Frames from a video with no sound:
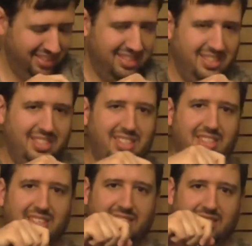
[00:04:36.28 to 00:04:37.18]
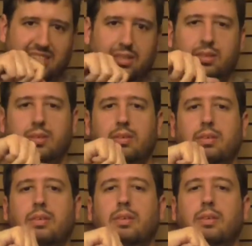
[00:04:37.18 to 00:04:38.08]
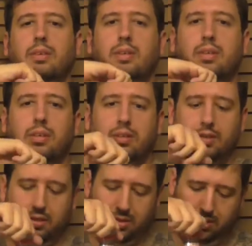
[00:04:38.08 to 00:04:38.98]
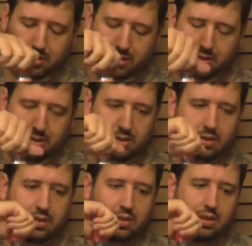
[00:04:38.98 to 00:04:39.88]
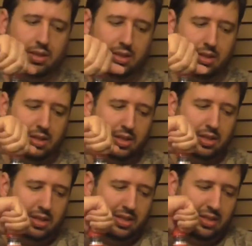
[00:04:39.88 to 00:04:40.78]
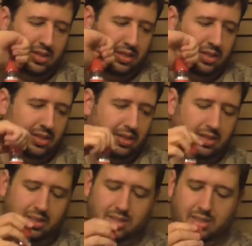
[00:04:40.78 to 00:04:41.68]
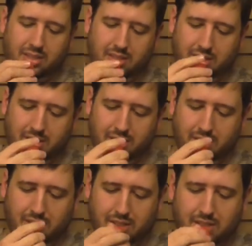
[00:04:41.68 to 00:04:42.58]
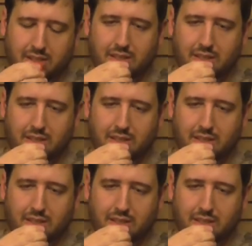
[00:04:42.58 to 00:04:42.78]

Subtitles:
No one is speaking in this clip.